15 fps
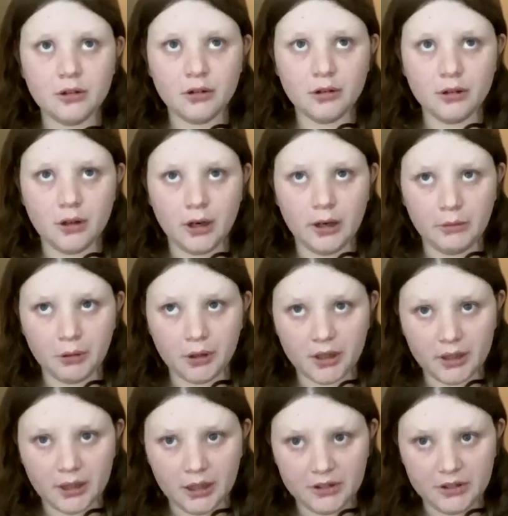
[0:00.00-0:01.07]
Alright, we're going
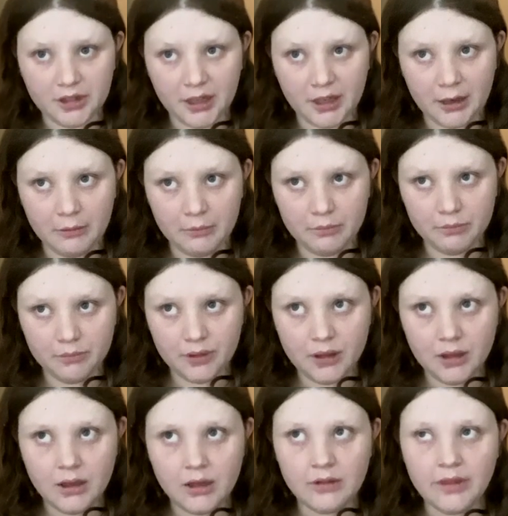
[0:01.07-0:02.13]
to cut that out.
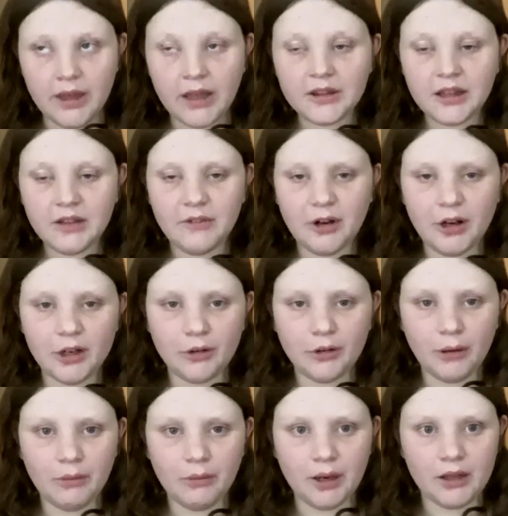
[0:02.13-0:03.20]
That's a very
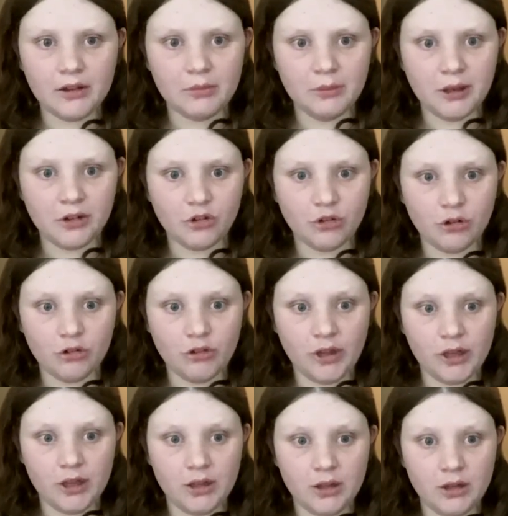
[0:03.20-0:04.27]
great way to make sure
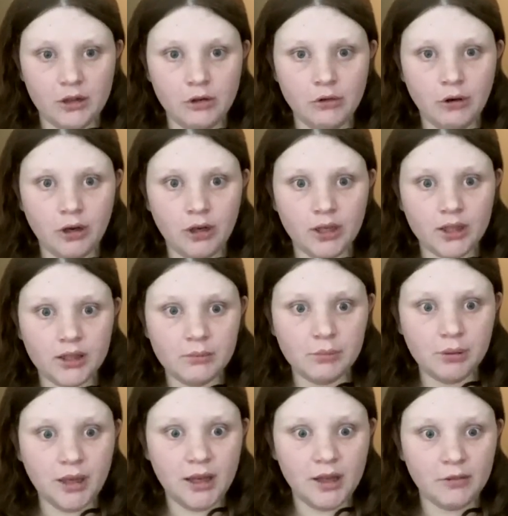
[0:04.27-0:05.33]
that you are in
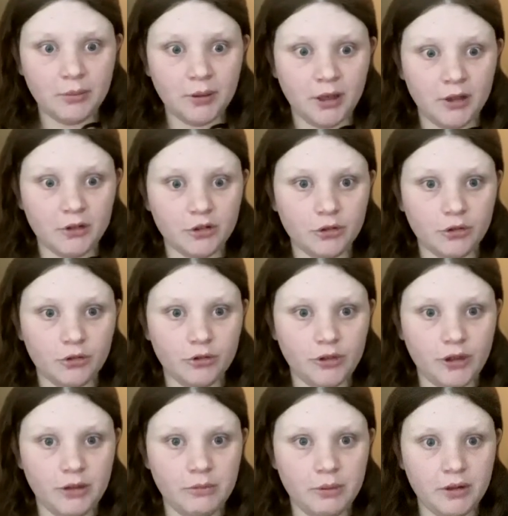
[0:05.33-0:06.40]
compliance, but also
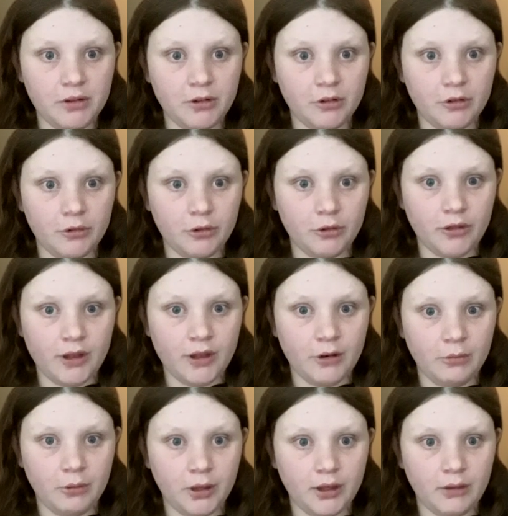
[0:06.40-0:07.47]
the business owner that you're
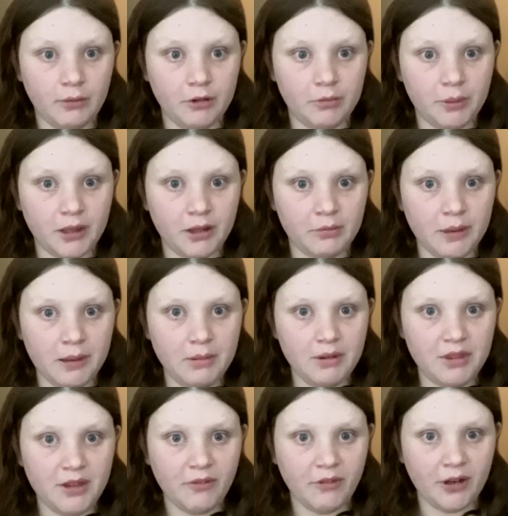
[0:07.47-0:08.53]
working with, because maybe
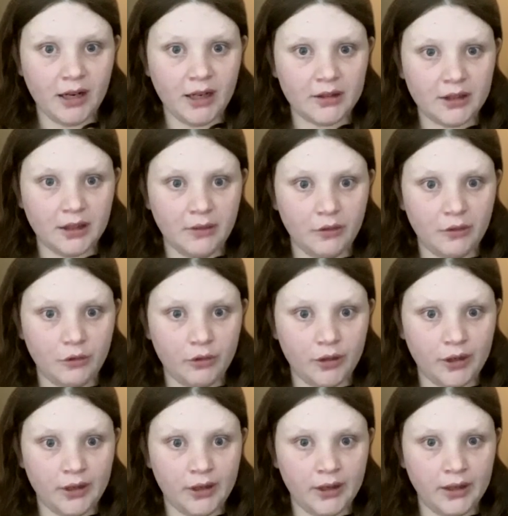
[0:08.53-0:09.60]
they forgot to give you a
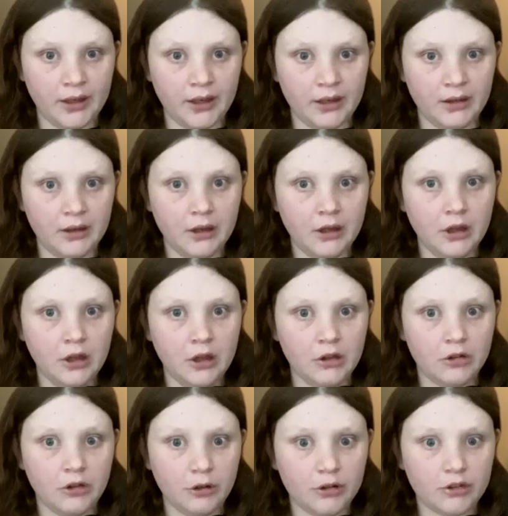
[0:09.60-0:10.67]
1099.
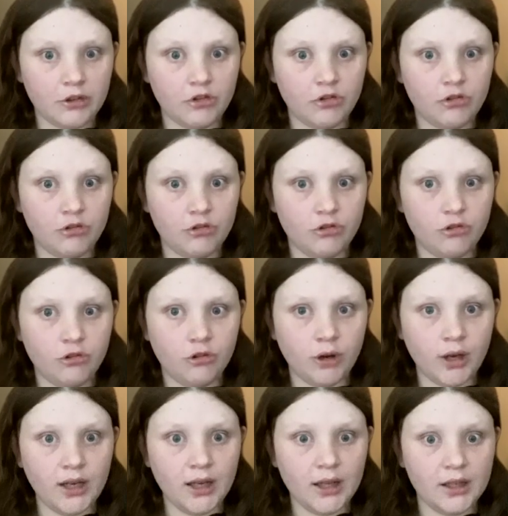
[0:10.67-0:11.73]
So it's a
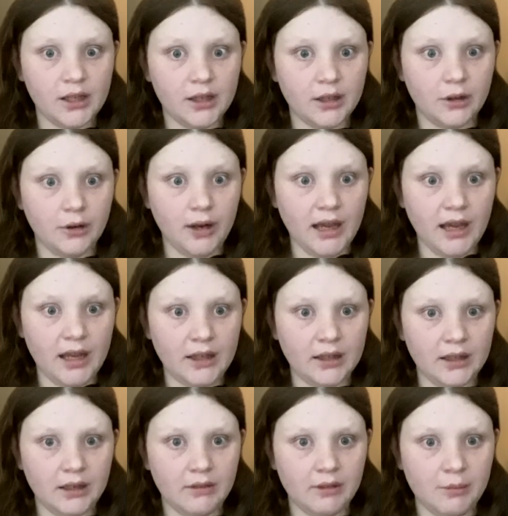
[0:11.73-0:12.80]
great idea to go ahead and
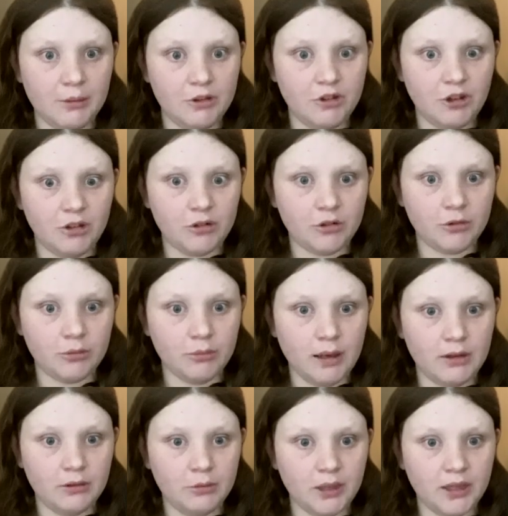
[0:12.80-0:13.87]
give them a gentle
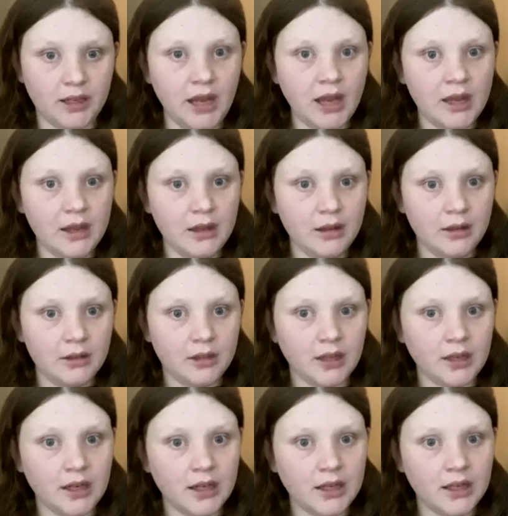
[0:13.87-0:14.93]
reminder, be like, hey,
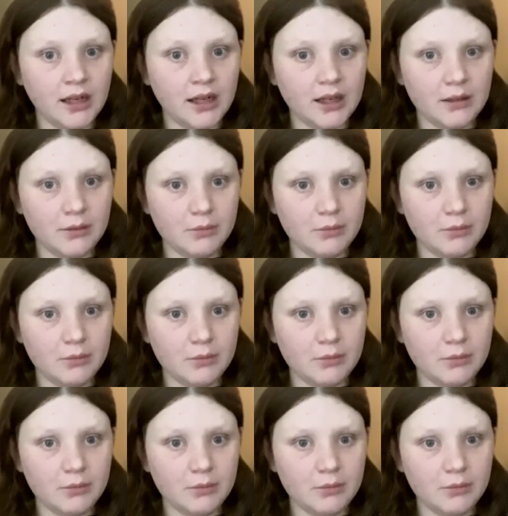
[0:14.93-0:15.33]
1099.